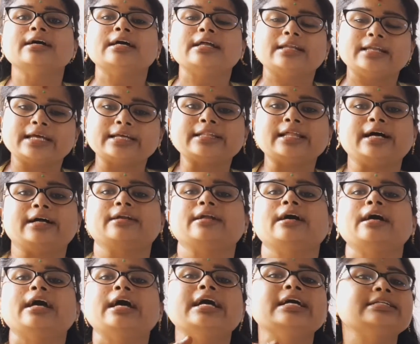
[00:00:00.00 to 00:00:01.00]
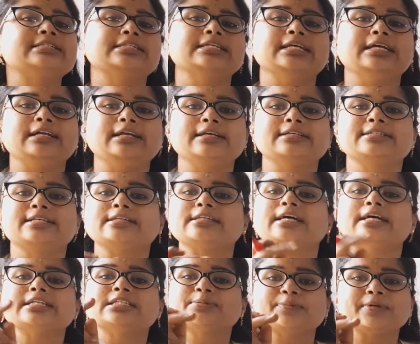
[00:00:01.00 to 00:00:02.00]
Like that. HCl is it,
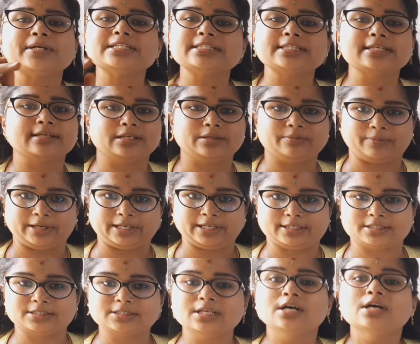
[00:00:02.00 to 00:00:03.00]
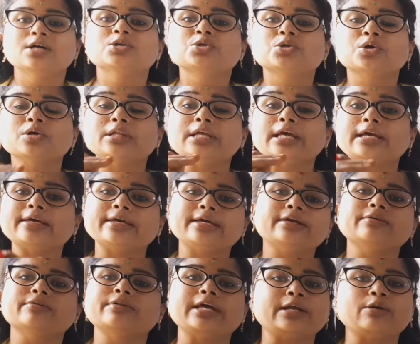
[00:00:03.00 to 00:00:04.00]
H plus Cl minus. So they